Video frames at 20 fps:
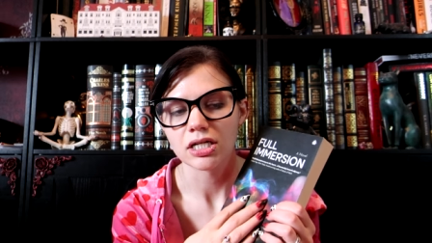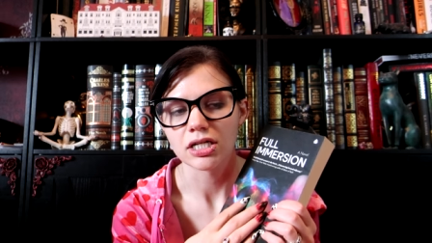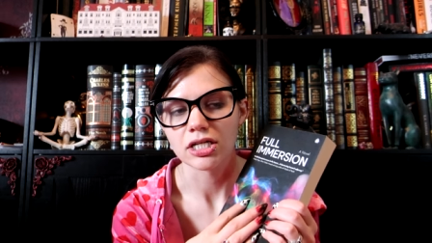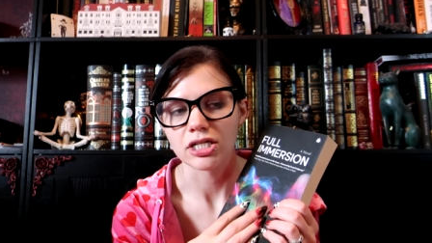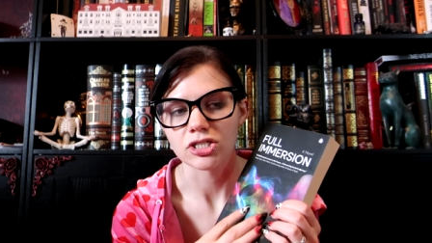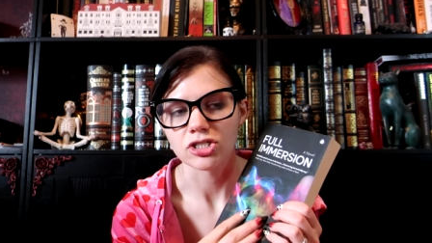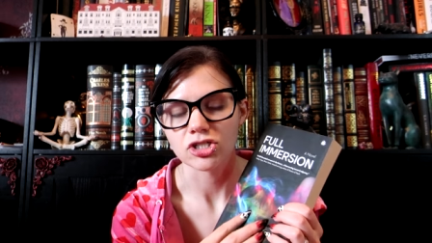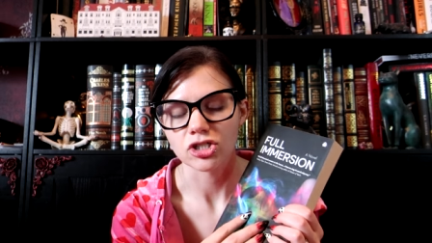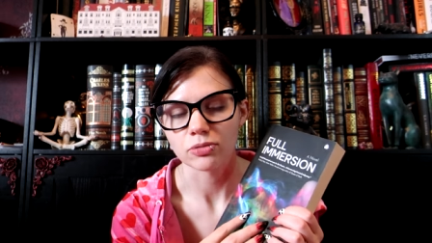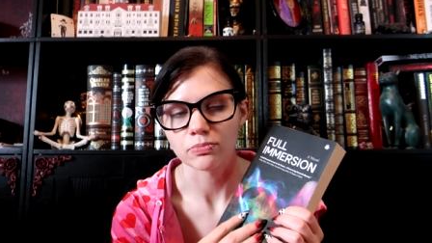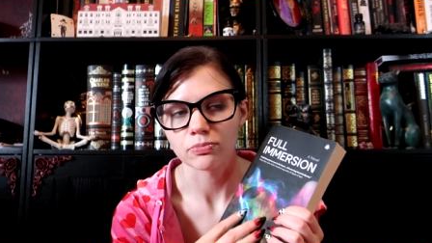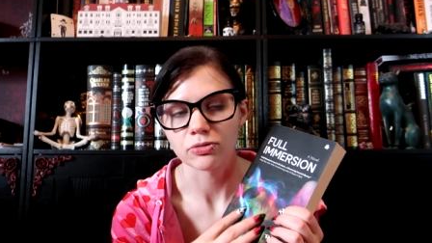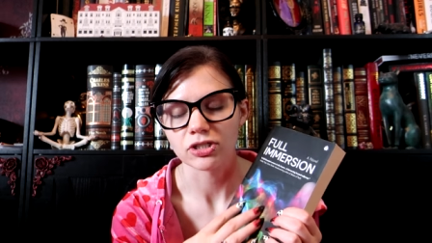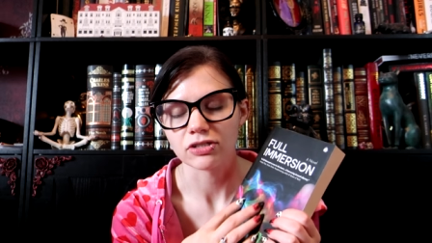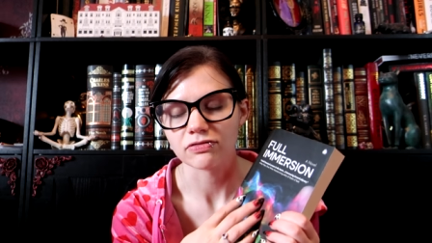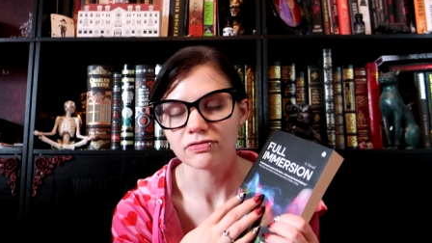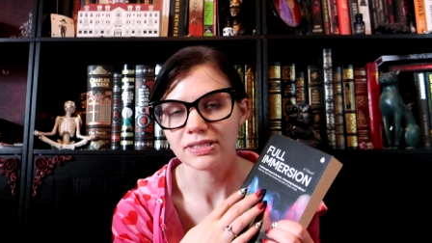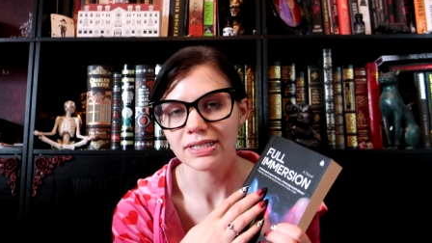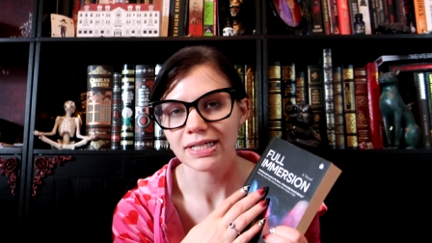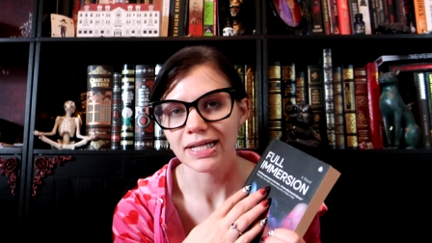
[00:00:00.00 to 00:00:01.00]

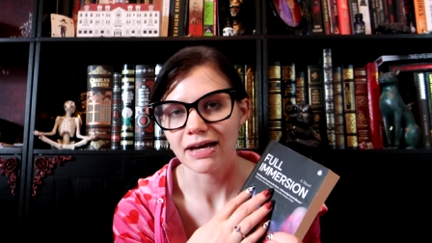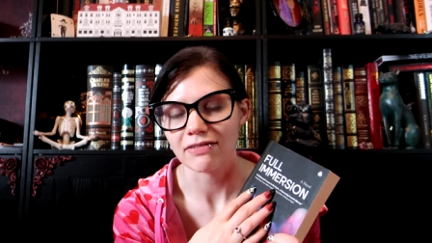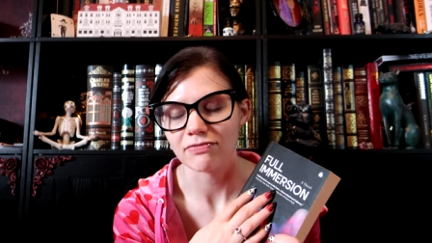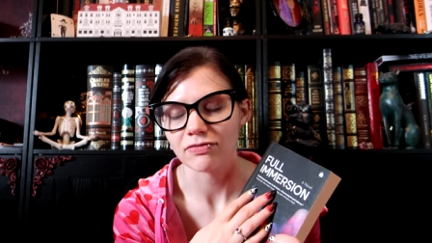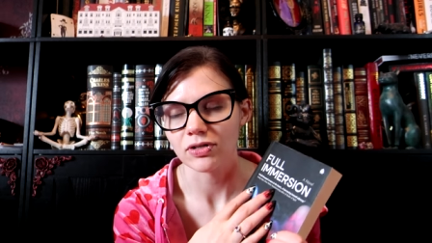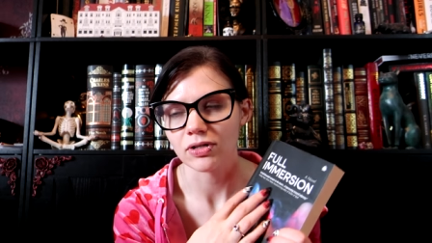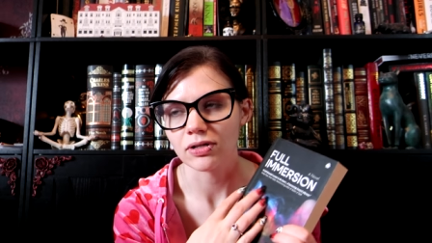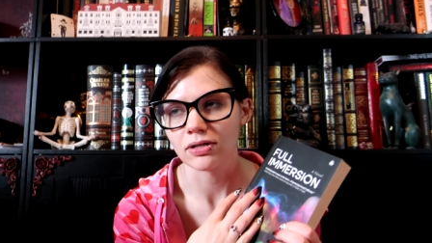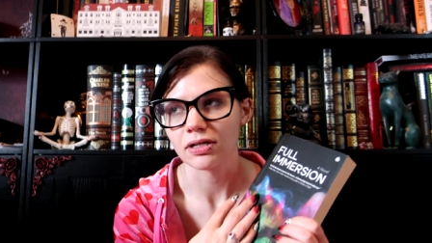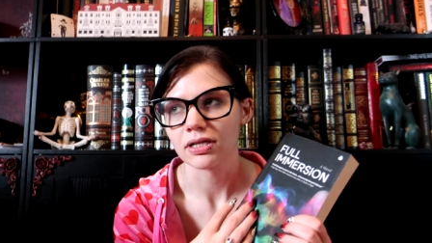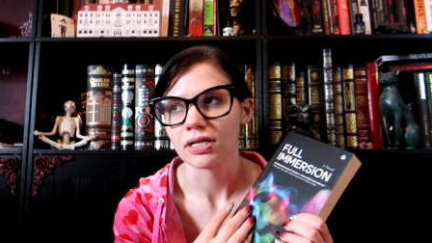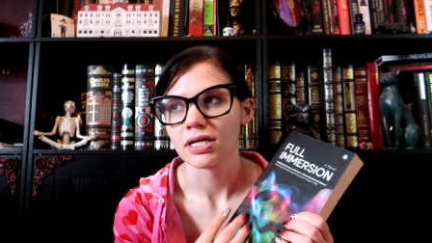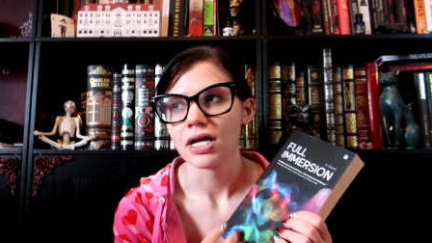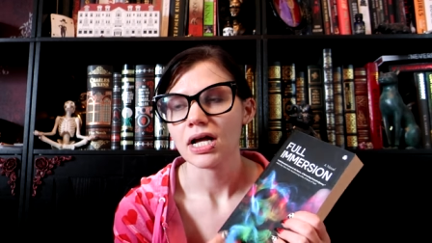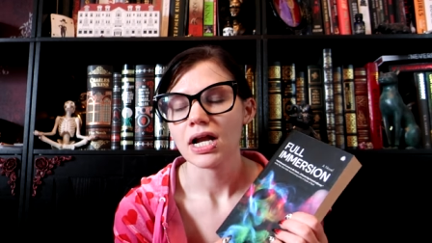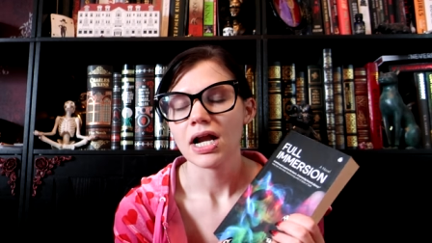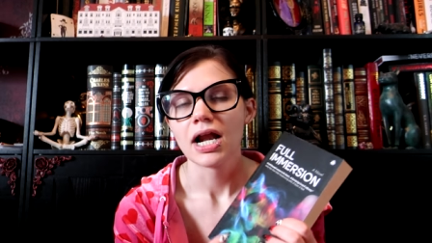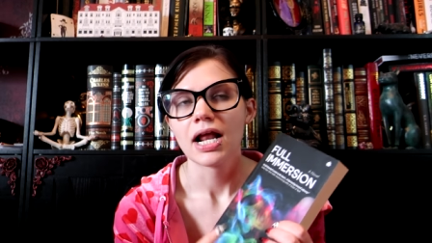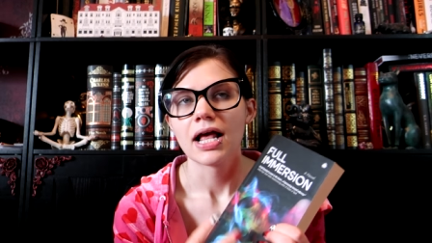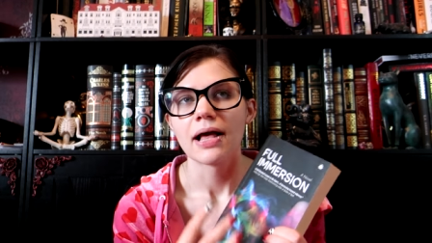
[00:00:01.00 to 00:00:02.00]
interpretive level
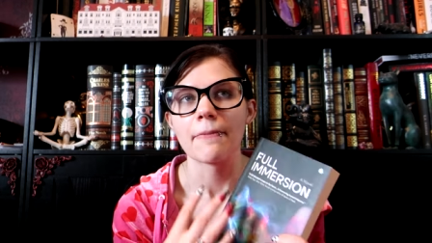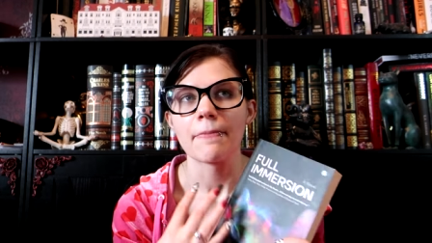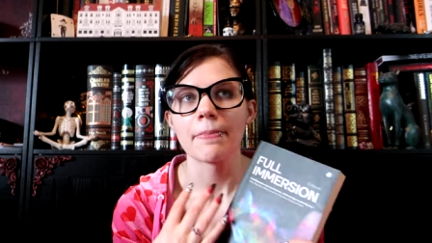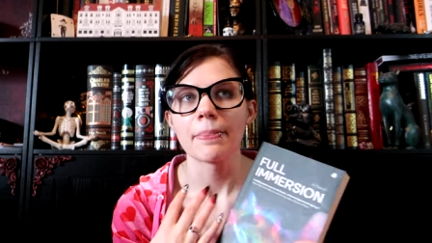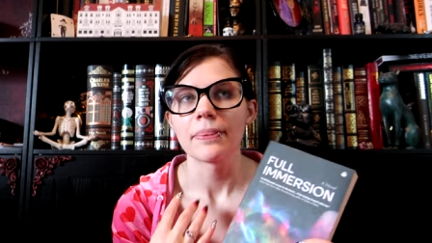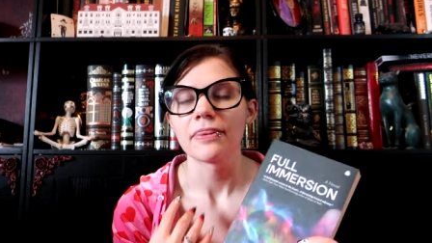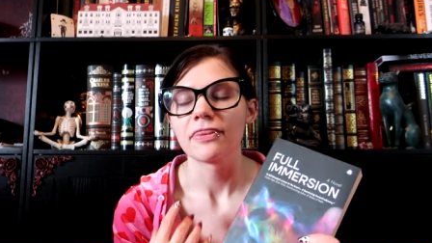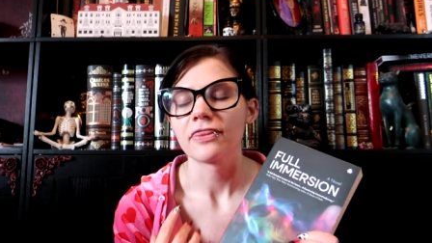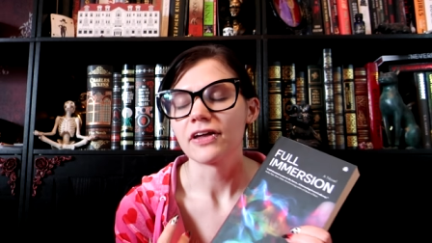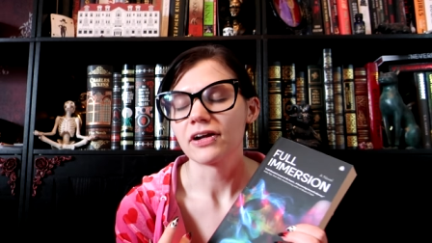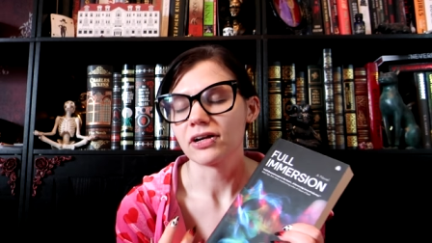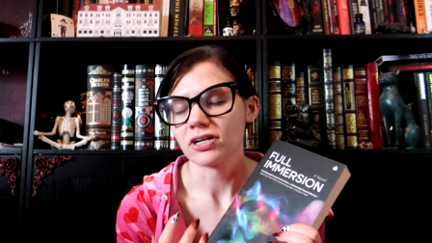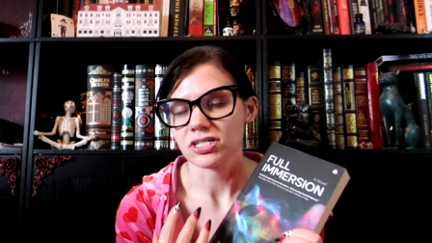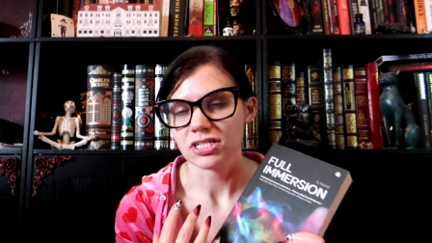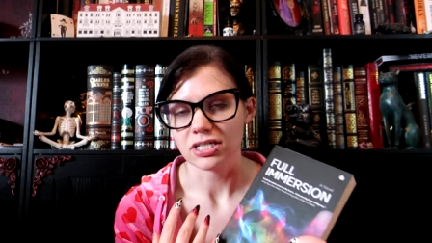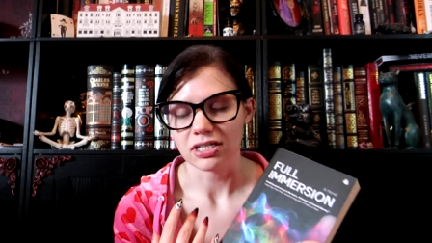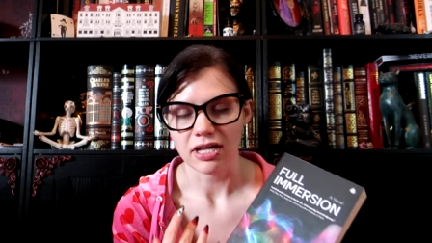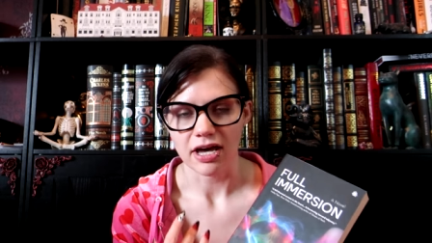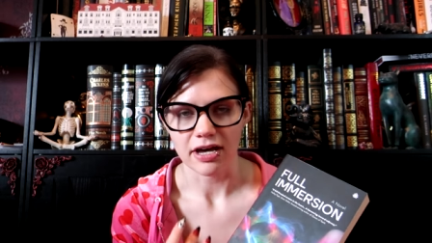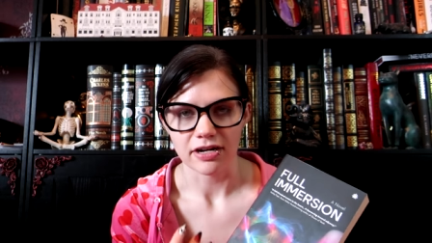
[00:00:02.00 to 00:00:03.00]
there's
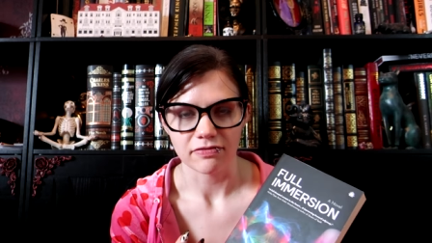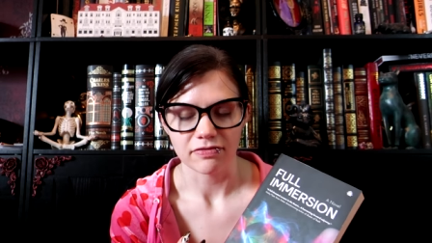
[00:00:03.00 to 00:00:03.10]
a lot